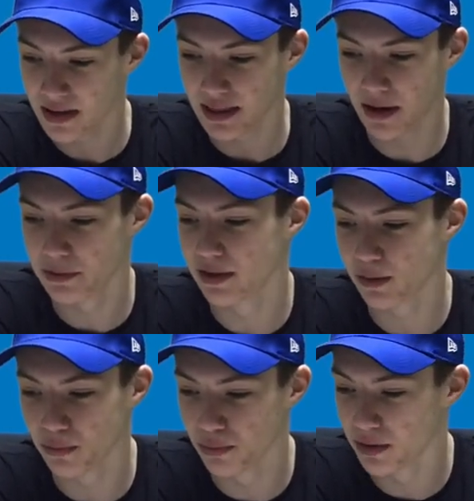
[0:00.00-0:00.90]
That would look
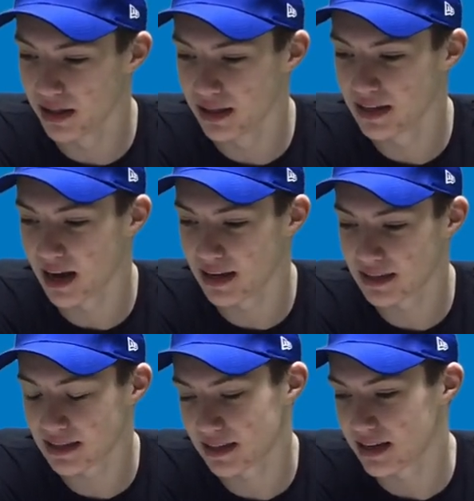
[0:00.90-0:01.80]
really
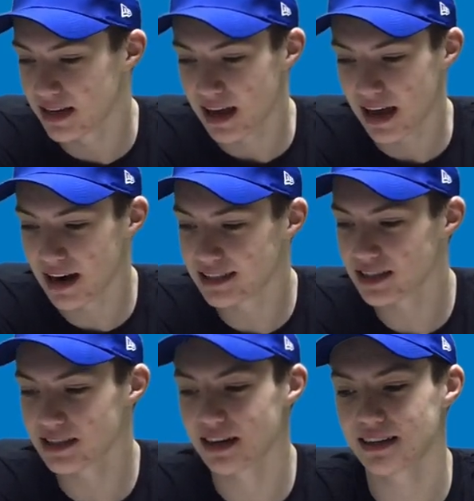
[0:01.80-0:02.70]
nice, and I
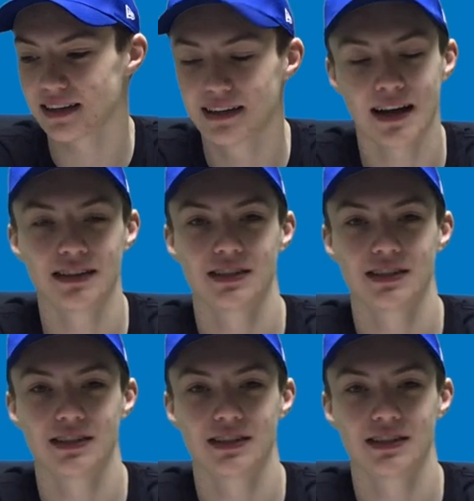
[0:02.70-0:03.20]
just like, again,